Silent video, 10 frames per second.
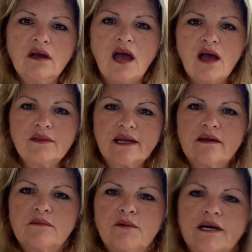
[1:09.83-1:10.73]
I'll
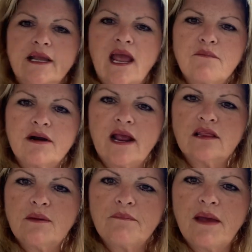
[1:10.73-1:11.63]
bring the camera down a
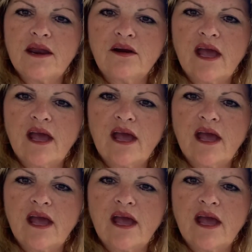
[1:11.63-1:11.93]
little bit better.